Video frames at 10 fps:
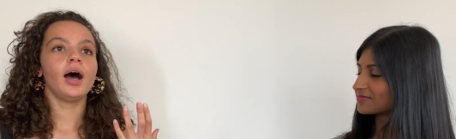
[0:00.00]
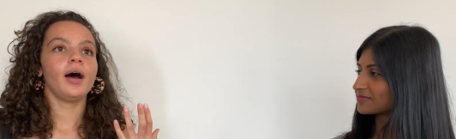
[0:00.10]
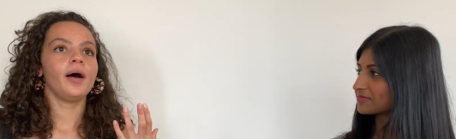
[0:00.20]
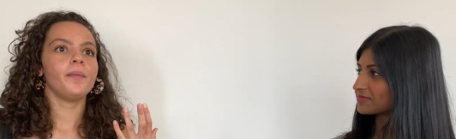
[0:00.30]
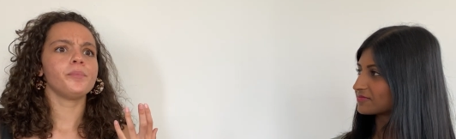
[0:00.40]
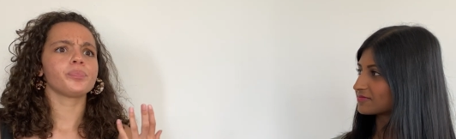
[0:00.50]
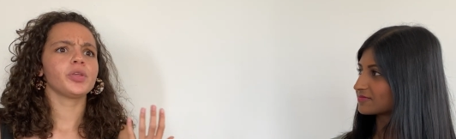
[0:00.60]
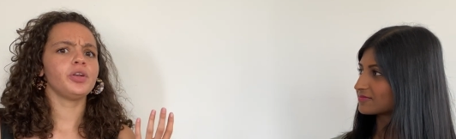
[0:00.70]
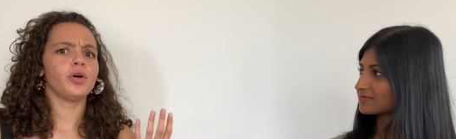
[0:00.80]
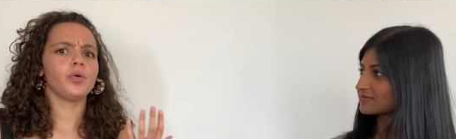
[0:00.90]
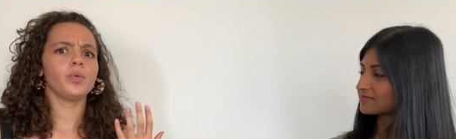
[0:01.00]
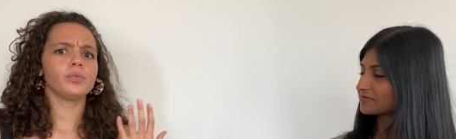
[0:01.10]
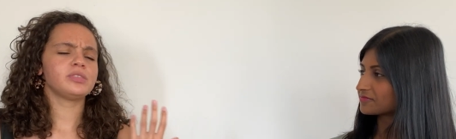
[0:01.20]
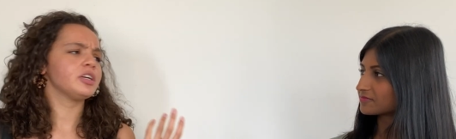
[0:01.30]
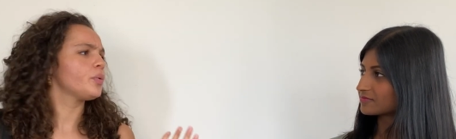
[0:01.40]
Speaker 1: um, you know,
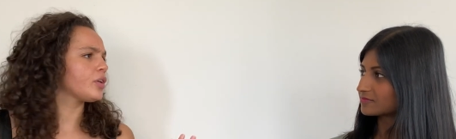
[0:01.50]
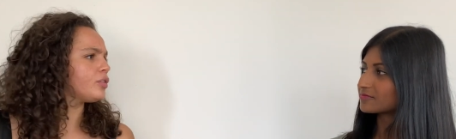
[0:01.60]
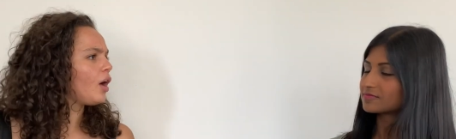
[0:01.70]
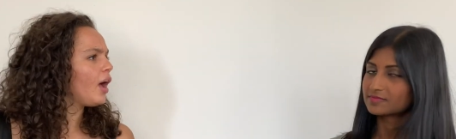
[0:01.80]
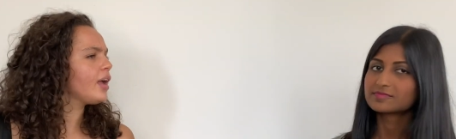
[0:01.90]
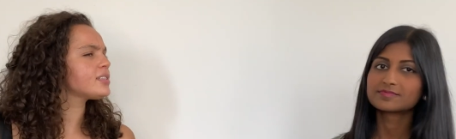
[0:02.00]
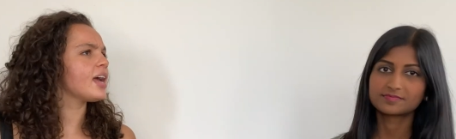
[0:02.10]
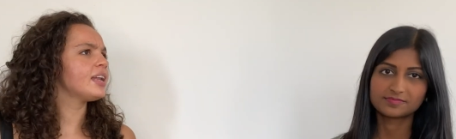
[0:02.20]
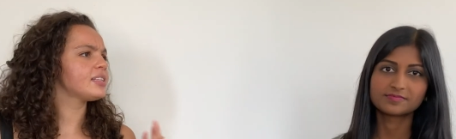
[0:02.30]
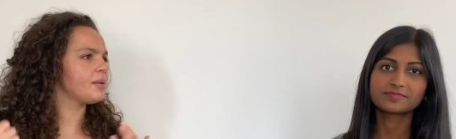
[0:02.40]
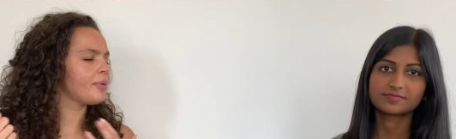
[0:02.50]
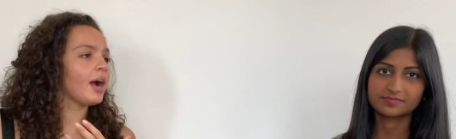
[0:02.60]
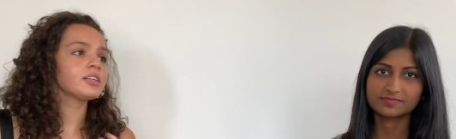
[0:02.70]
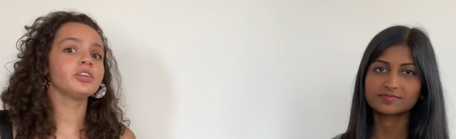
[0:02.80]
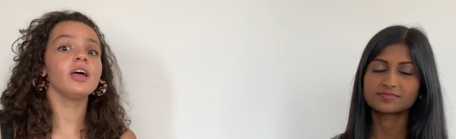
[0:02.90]
deal with a lot and it's
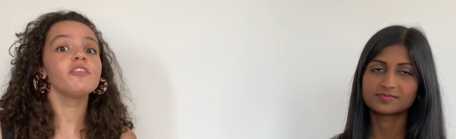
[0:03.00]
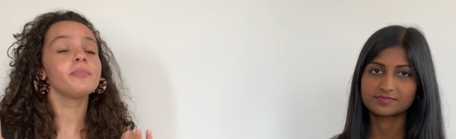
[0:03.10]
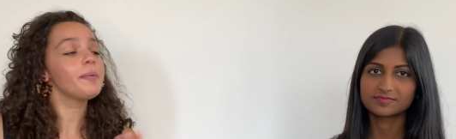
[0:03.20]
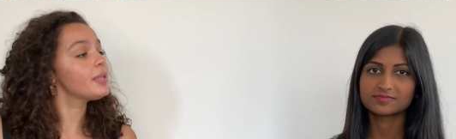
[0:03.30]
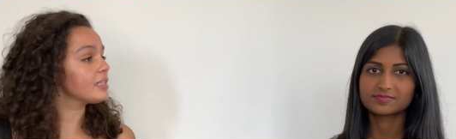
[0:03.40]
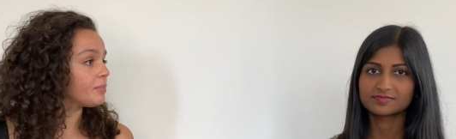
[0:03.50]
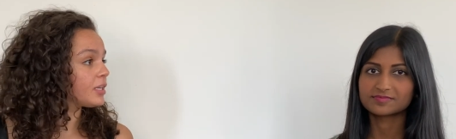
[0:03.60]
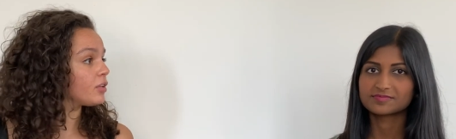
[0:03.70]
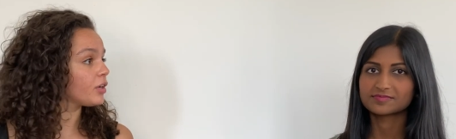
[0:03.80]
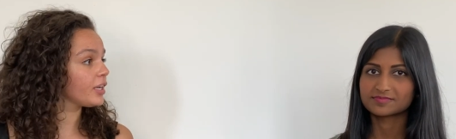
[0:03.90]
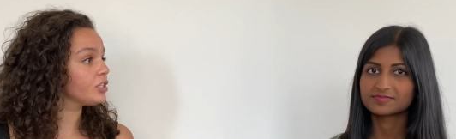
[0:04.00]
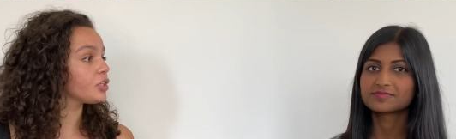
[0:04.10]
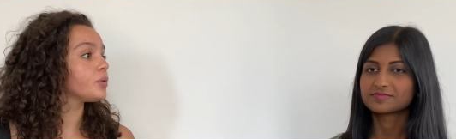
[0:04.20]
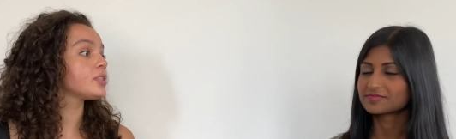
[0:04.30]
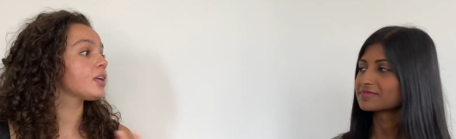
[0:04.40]
impacting your life, maybe that's something to look
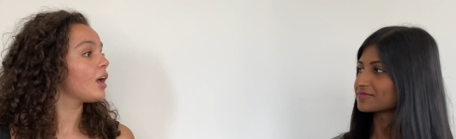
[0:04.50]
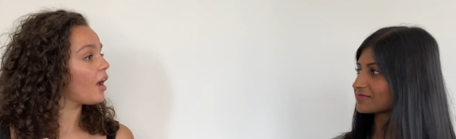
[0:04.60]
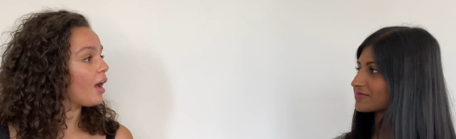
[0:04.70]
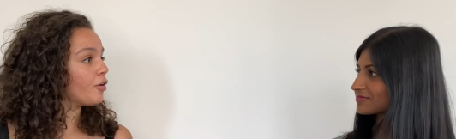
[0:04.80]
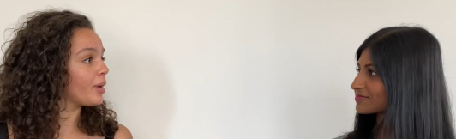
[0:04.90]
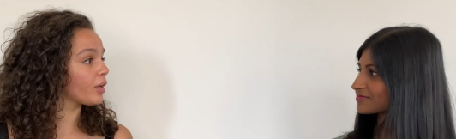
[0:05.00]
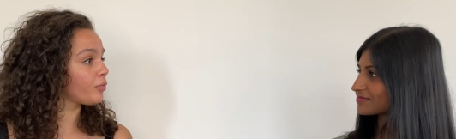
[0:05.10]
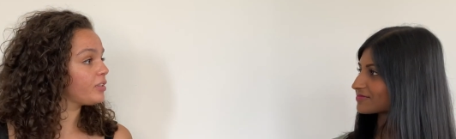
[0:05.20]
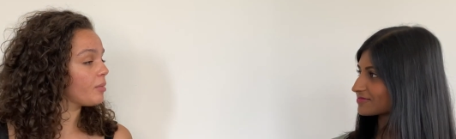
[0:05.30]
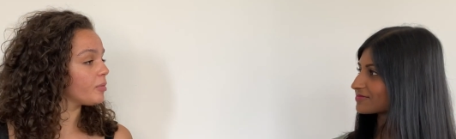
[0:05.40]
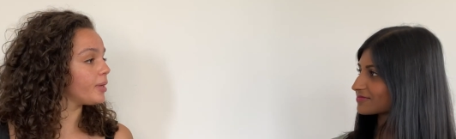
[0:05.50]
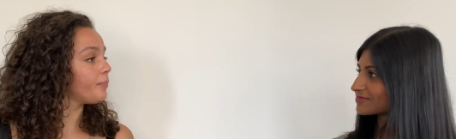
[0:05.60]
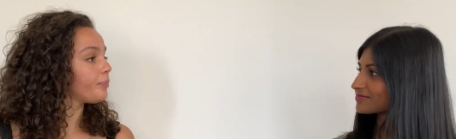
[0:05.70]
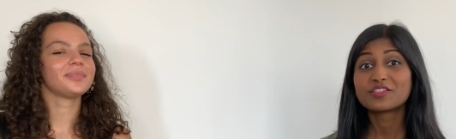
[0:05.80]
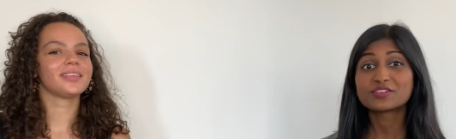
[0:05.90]
into is an omega-3 supplement.
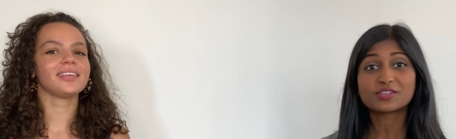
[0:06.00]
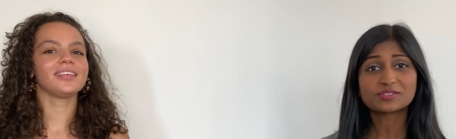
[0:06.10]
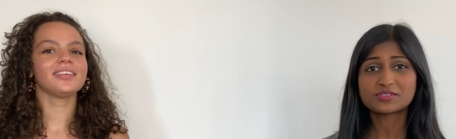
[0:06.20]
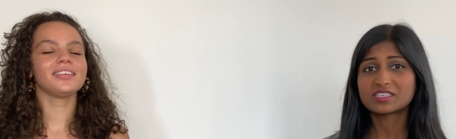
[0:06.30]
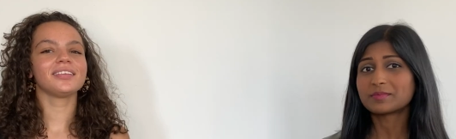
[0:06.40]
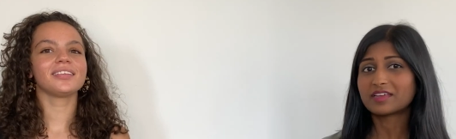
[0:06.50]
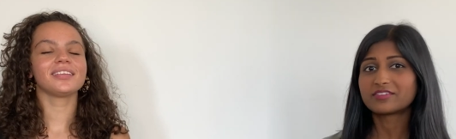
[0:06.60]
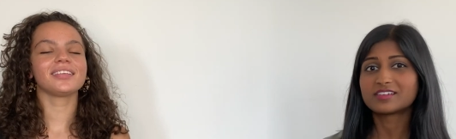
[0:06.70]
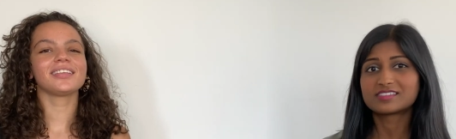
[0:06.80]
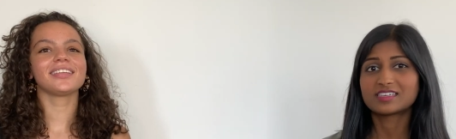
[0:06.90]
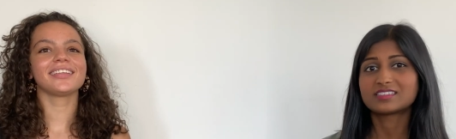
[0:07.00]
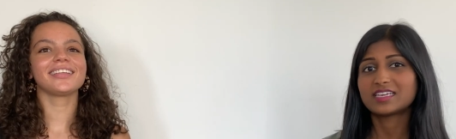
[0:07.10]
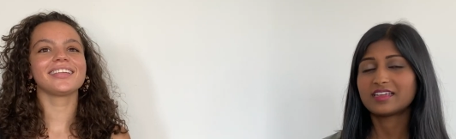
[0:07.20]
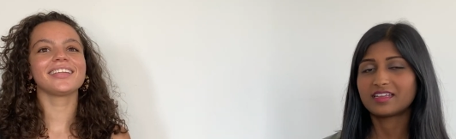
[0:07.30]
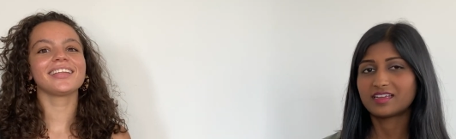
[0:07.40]
Speaker 2: There's also some evidence that
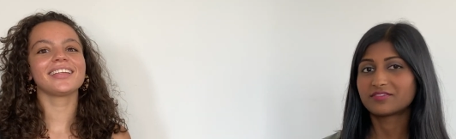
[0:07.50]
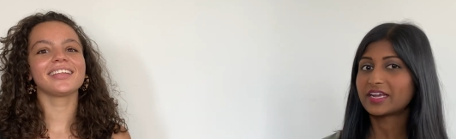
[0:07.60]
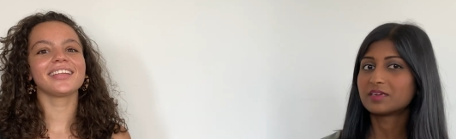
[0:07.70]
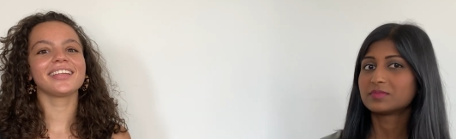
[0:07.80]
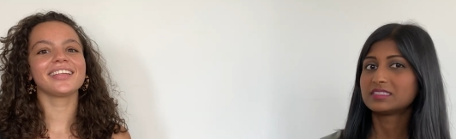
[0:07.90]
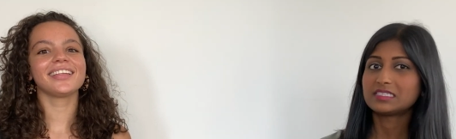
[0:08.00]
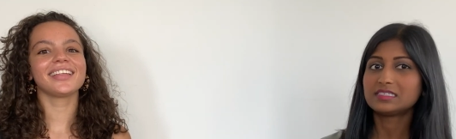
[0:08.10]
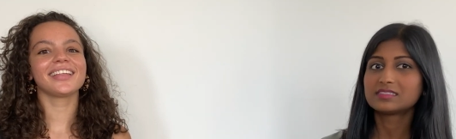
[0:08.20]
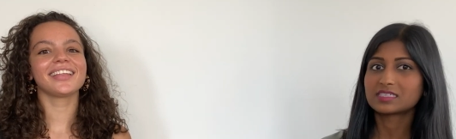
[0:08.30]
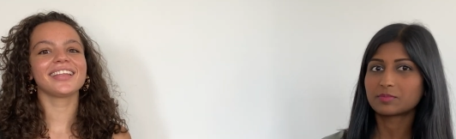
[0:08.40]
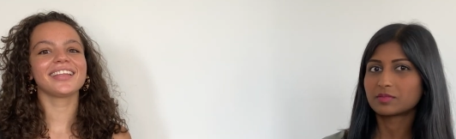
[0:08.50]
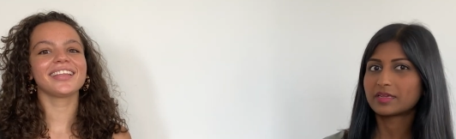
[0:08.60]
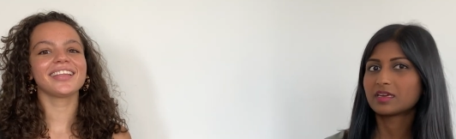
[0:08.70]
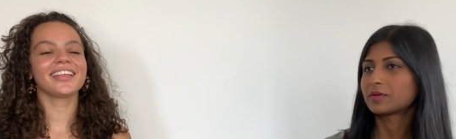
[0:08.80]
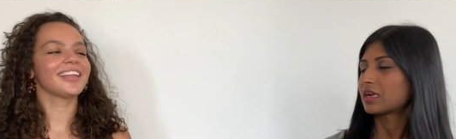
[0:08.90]
taking a vitamin D
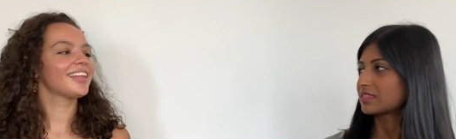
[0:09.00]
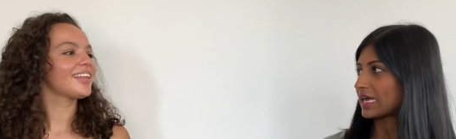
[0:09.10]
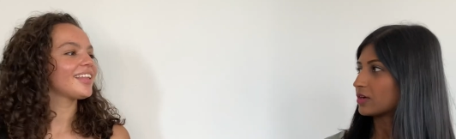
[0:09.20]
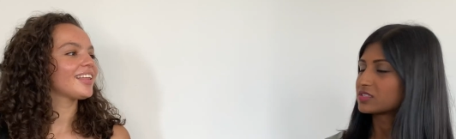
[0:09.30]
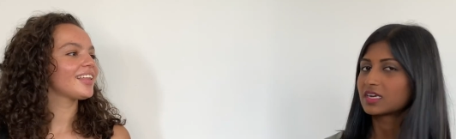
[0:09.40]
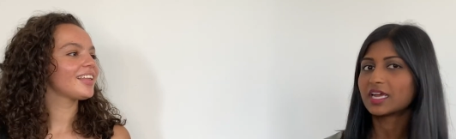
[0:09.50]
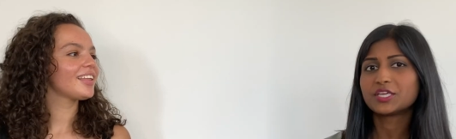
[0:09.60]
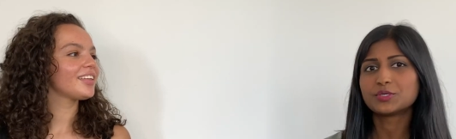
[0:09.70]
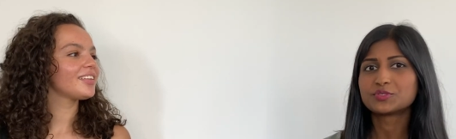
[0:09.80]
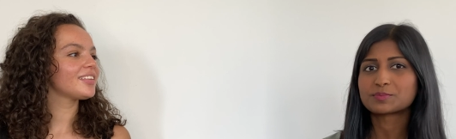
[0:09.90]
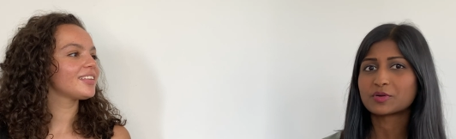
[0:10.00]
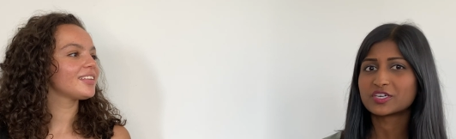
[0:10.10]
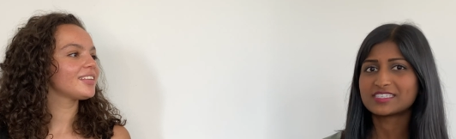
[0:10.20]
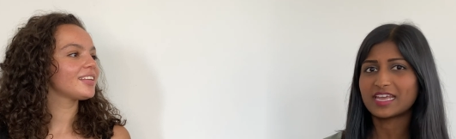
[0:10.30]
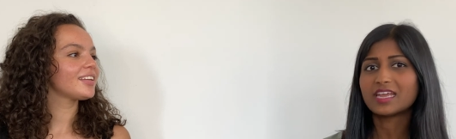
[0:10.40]
supplement, about a thousand use
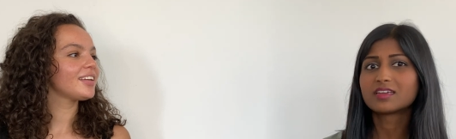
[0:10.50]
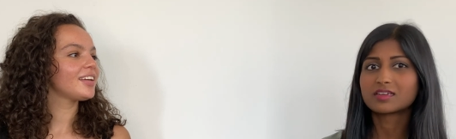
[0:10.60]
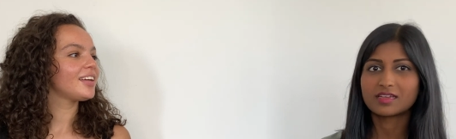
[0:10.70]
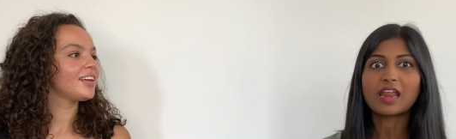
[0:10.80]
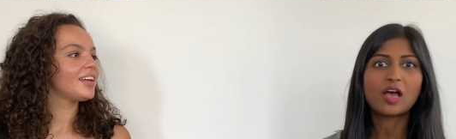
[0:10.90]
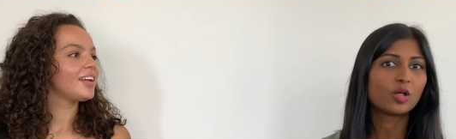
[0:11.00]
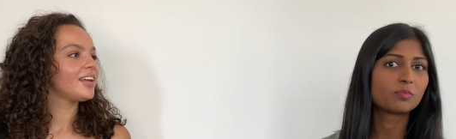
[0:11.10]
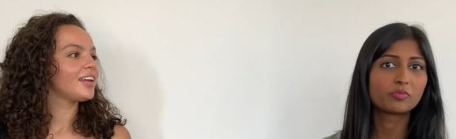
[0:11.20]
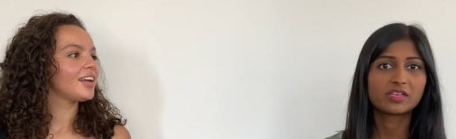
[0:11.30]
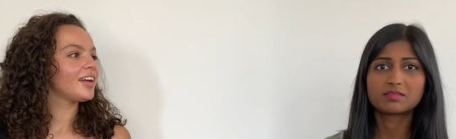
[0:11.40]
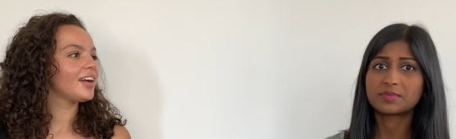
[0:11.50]
per day, could help with